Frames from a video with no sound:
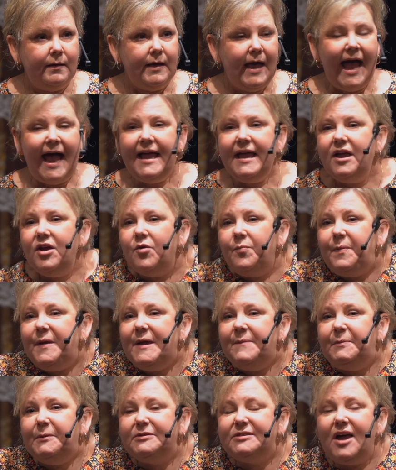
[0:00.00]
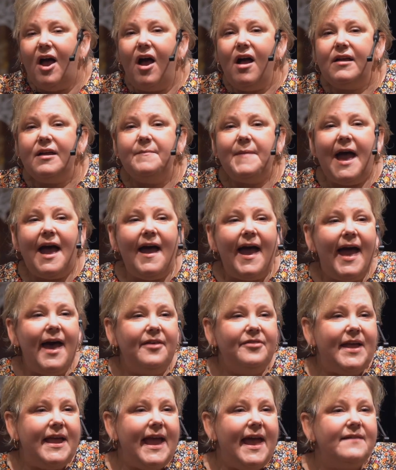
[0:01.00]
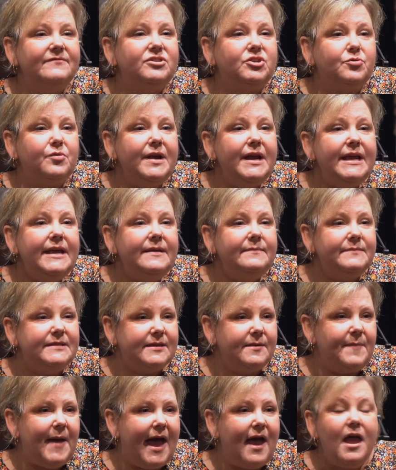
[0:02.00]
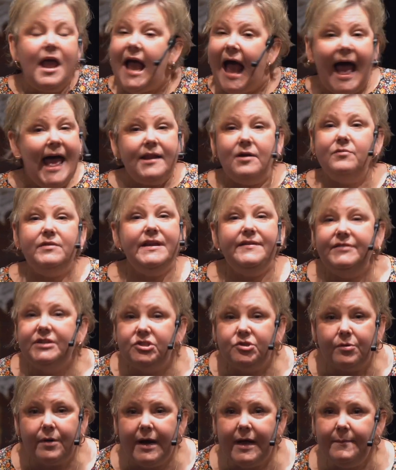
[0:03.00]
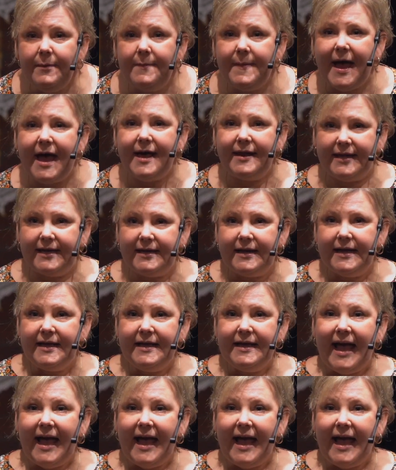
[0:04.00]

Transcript: I hear people talk about how they have dreams about, I don't even dream about it.